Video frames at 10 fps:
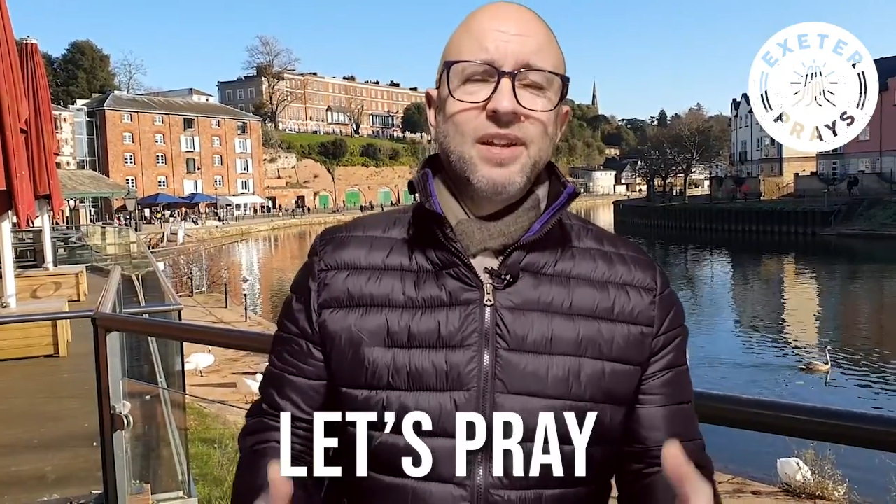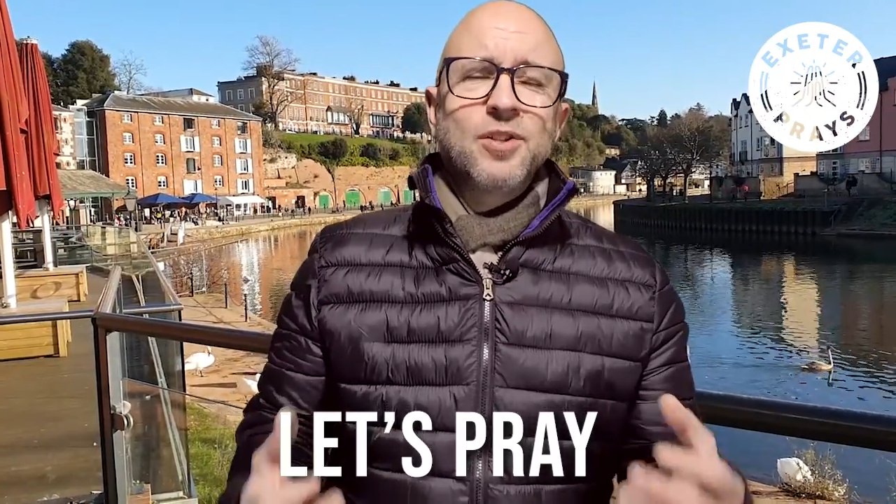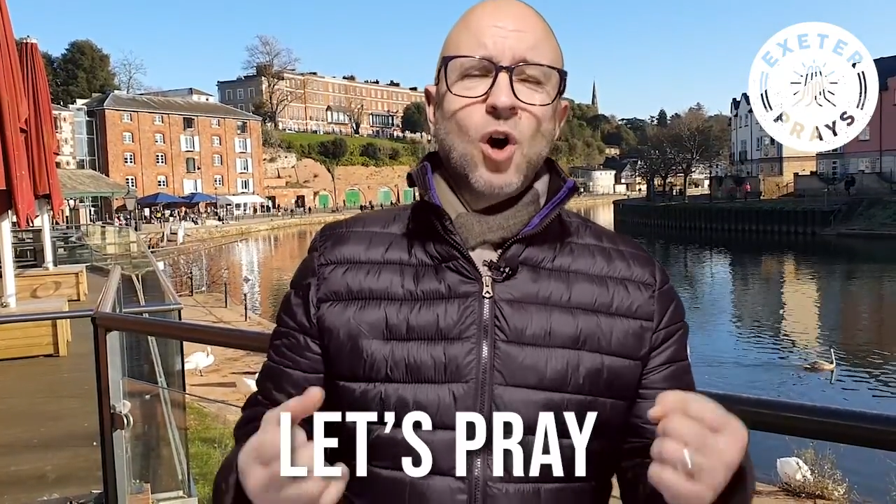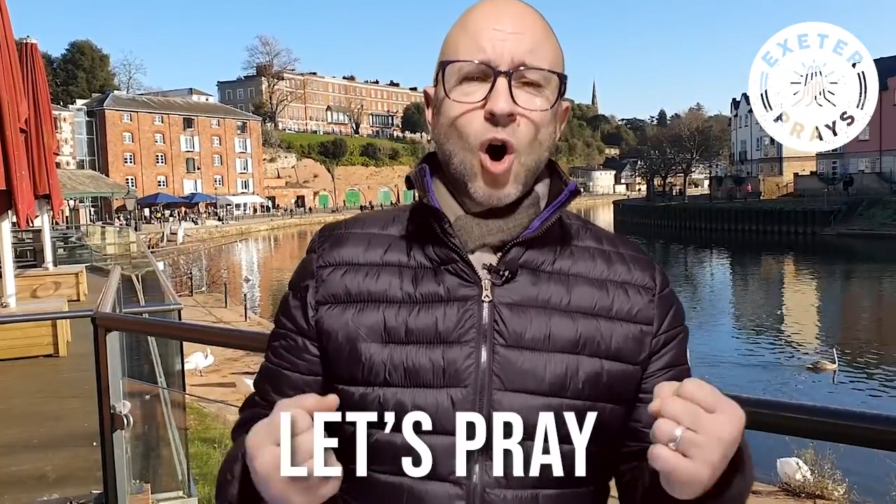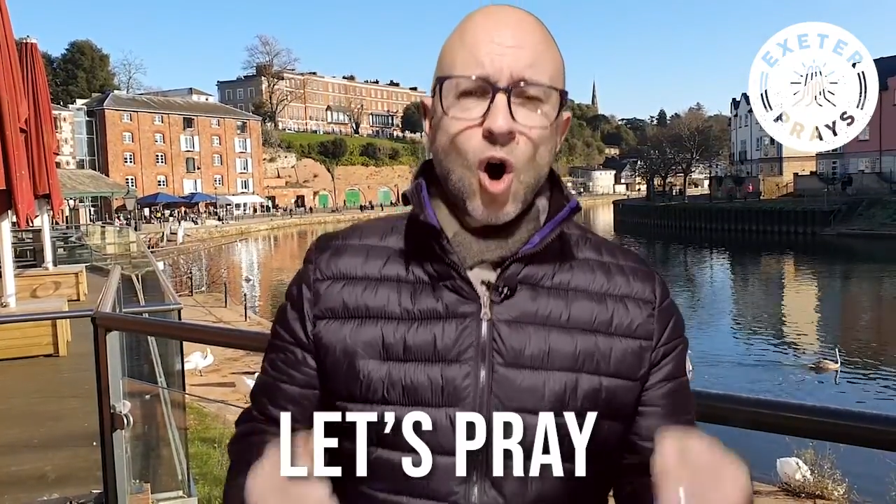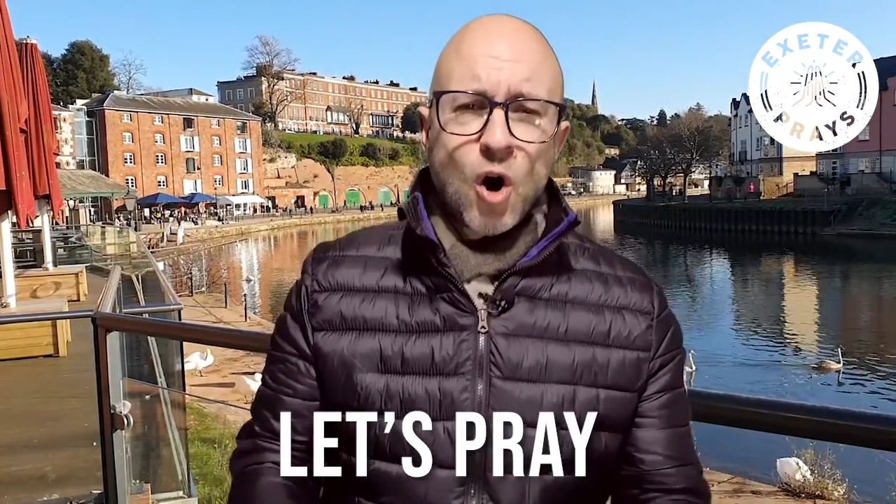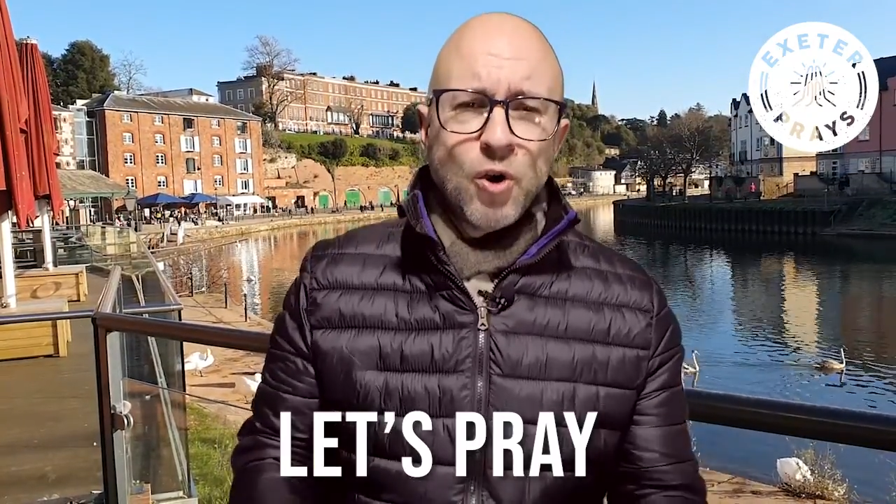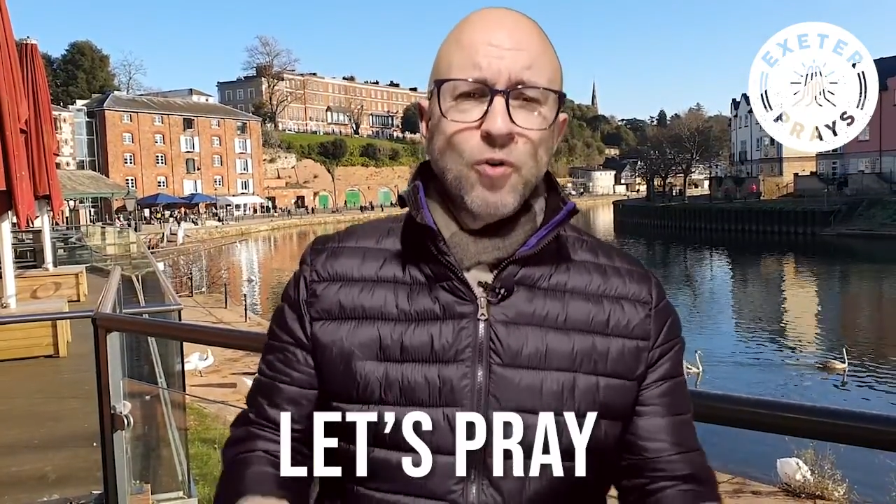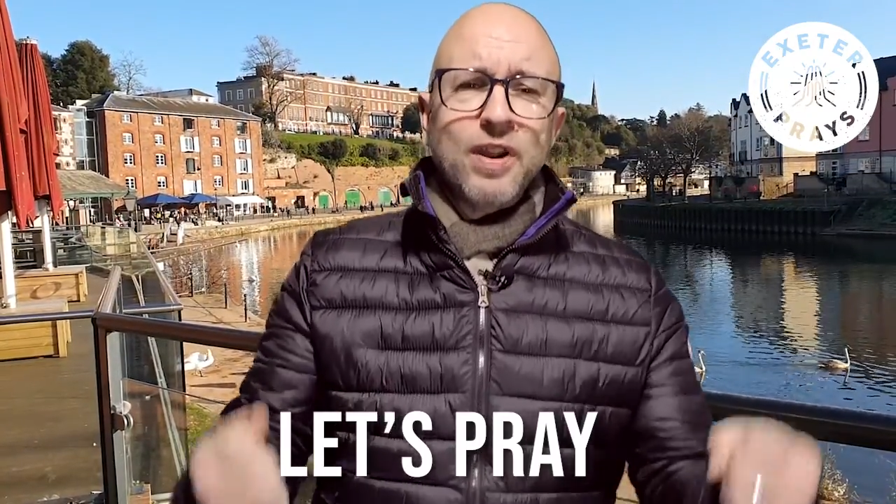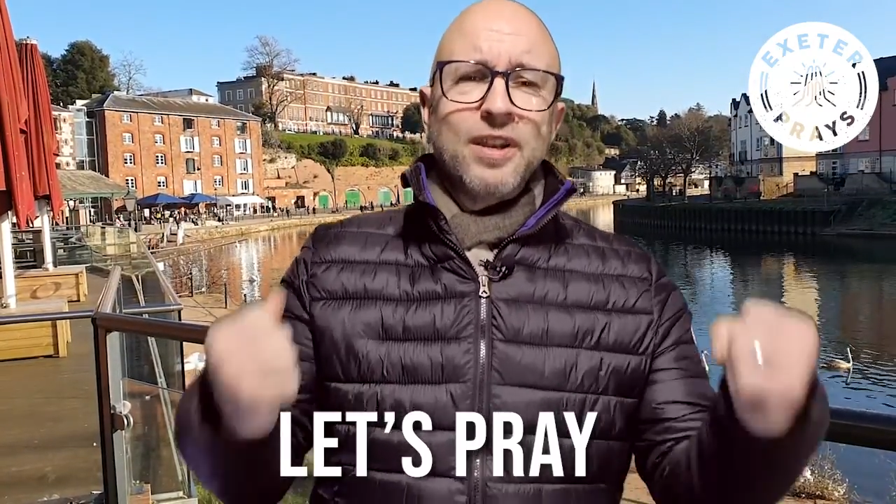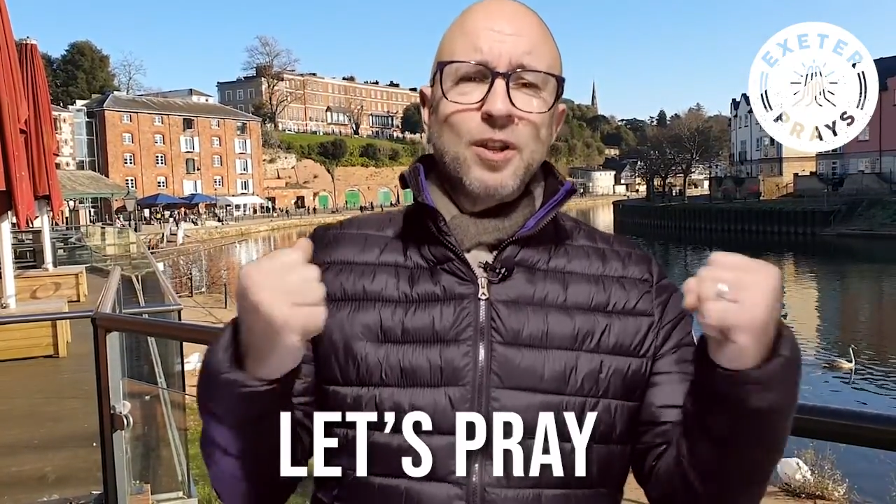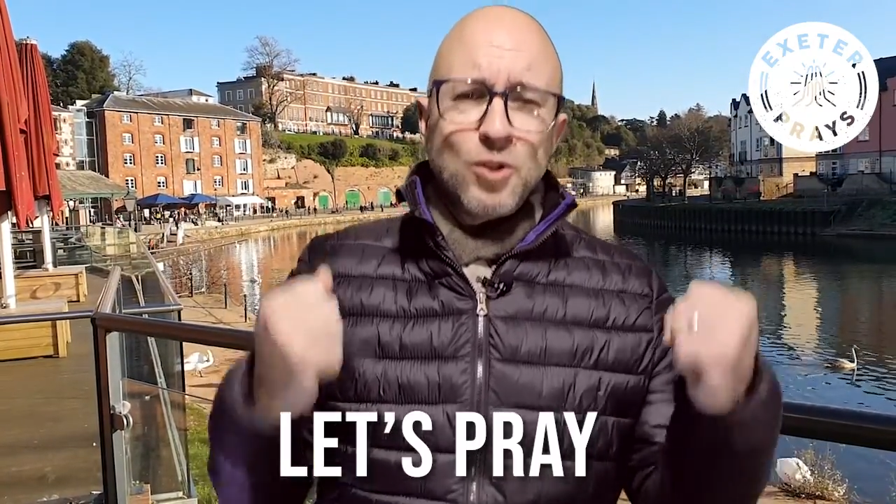to honoring